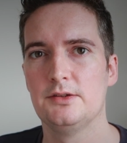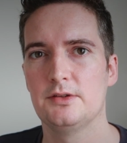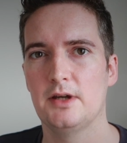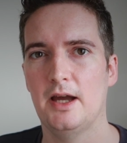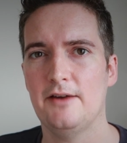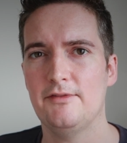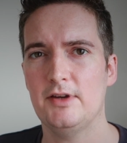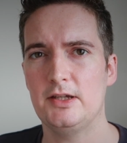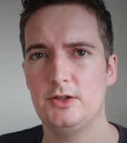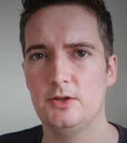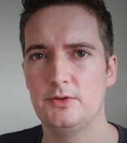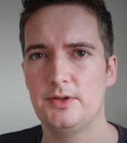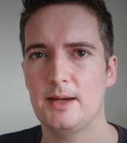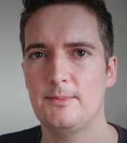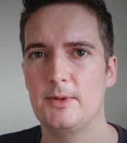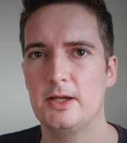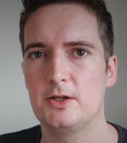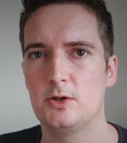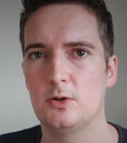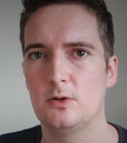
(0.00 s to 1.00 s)
So I have a
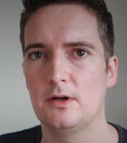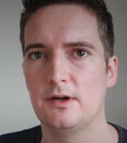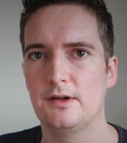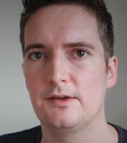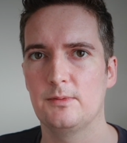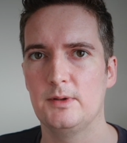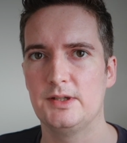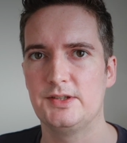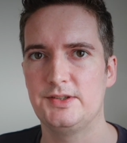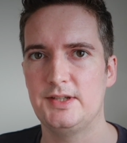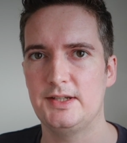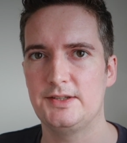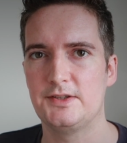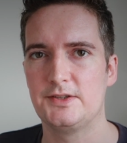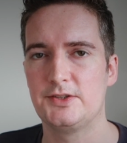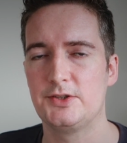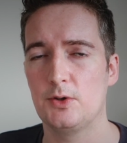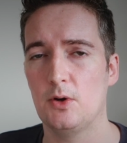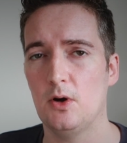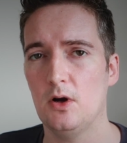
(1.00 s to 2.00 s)
Udemy course which
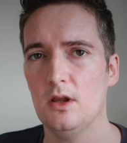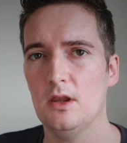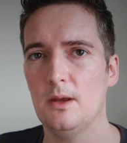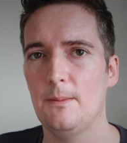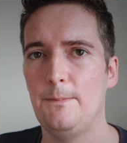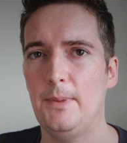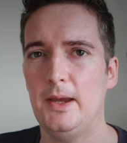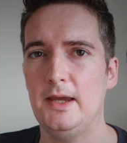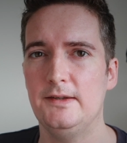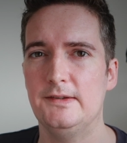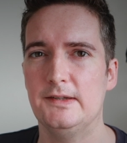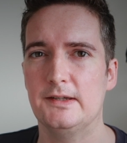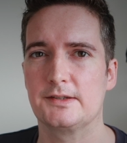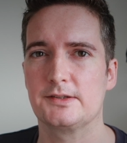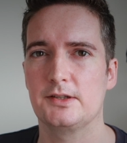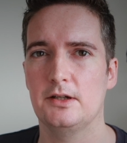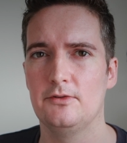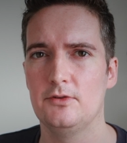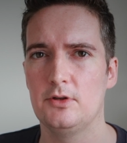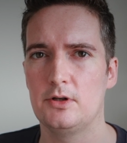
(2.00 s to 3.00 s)
teaches you all the
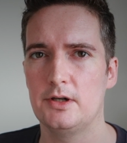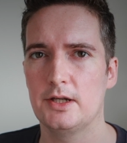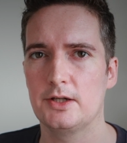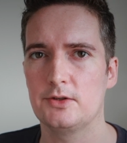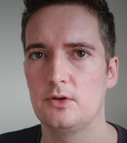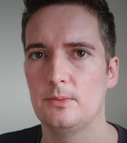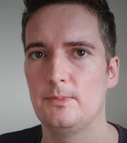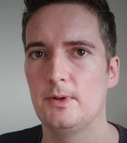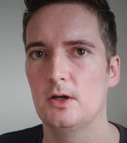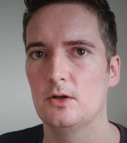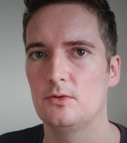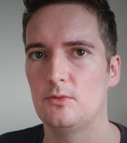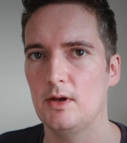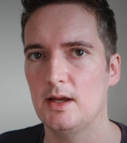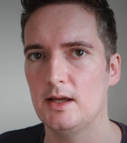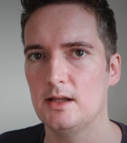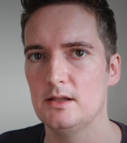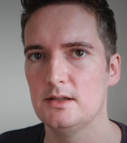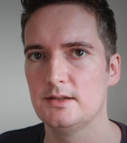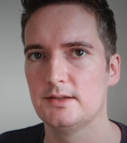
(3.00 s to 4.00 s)
basics of learning Ruby on
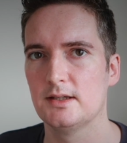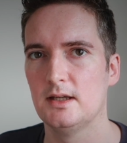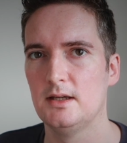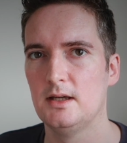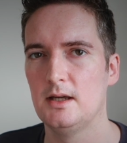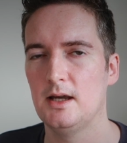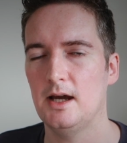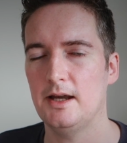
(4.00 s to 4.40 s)
Rails.